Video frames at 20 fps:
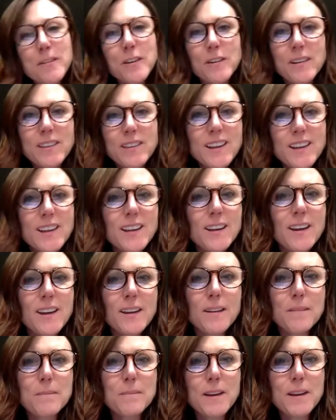I think,
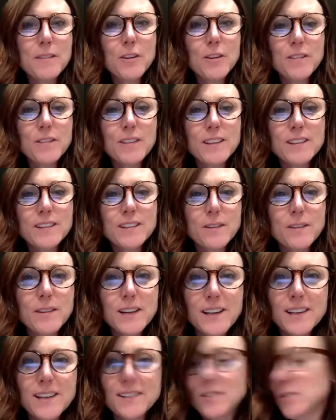may have heard of this
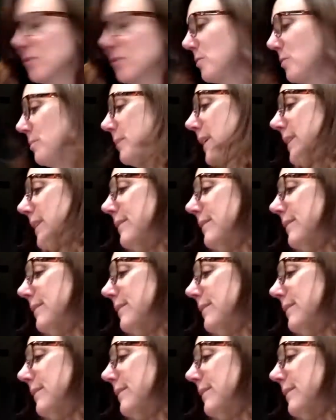already at school, but